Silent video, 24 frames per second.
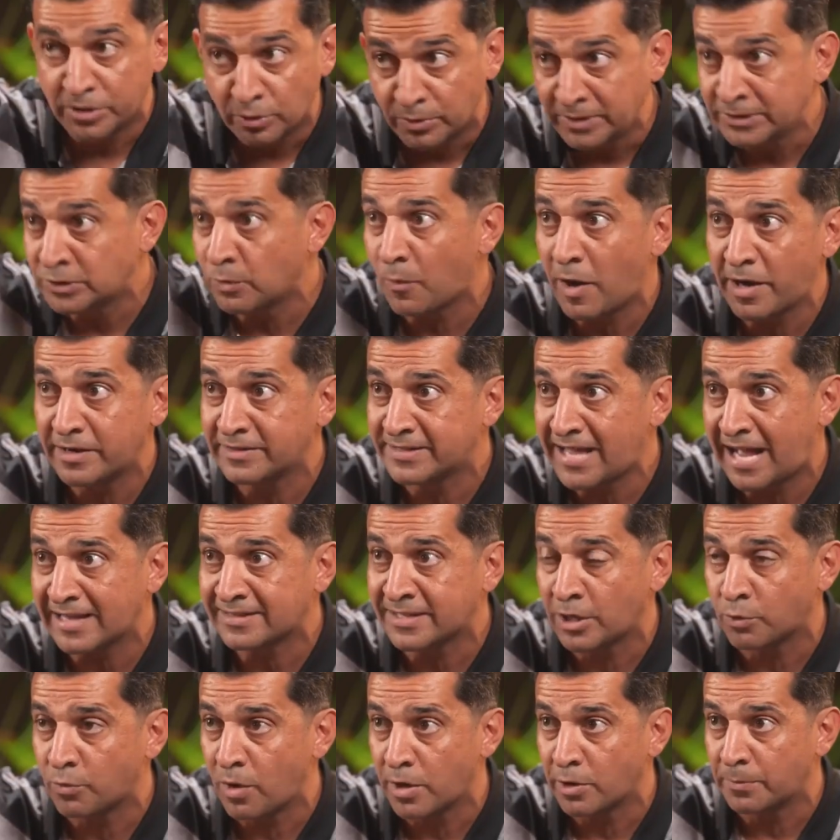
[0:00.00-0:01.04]
do, the reason why your
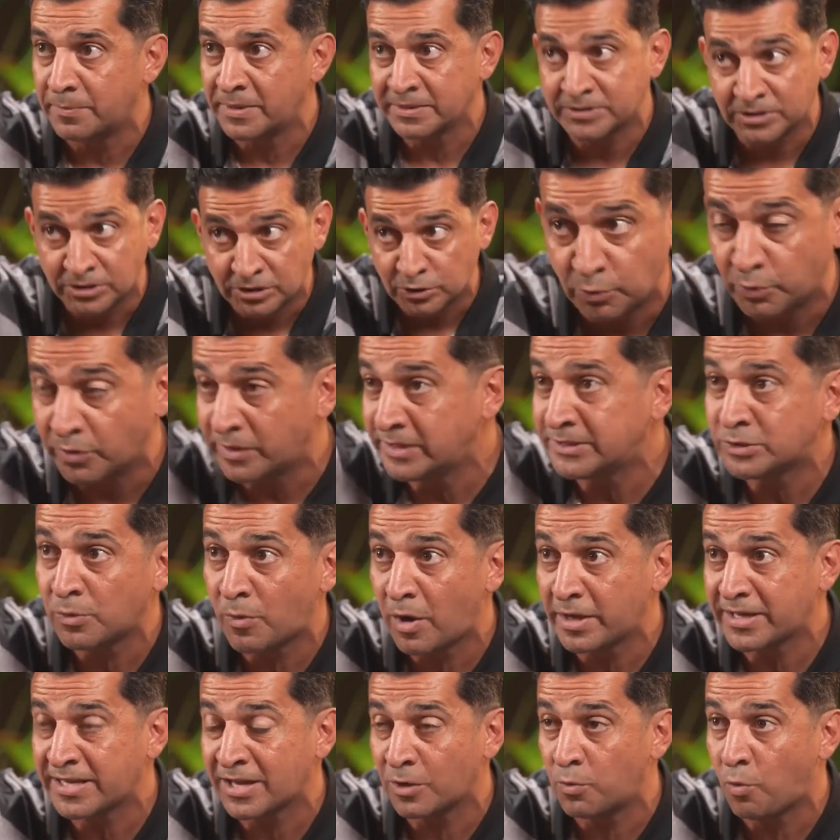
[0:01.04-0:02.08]
dad can run a business, the reason
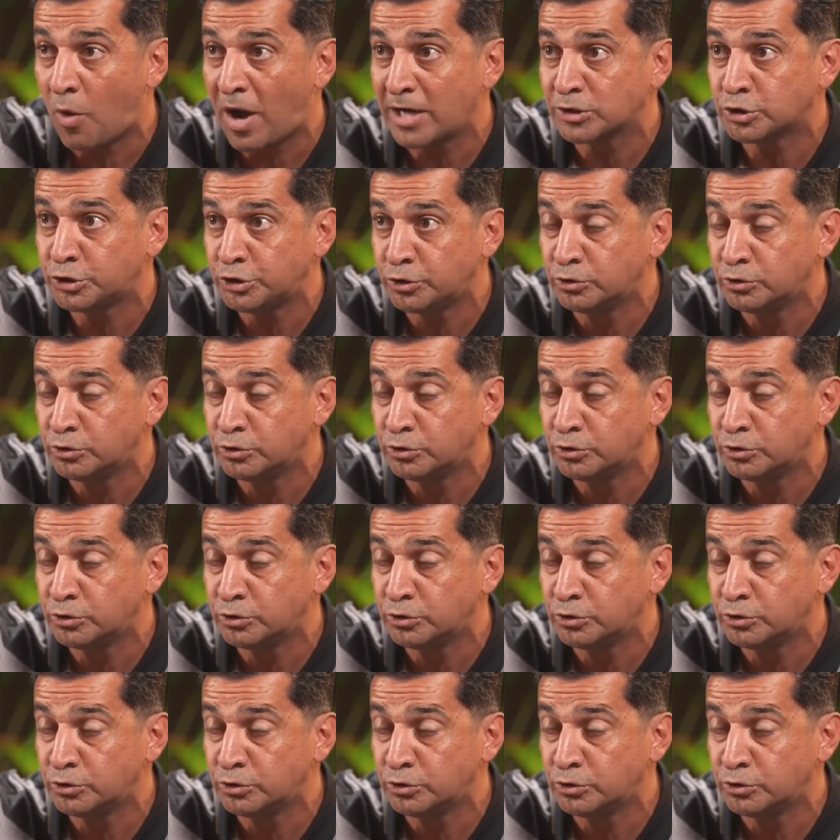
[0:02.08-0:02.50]
why you can watch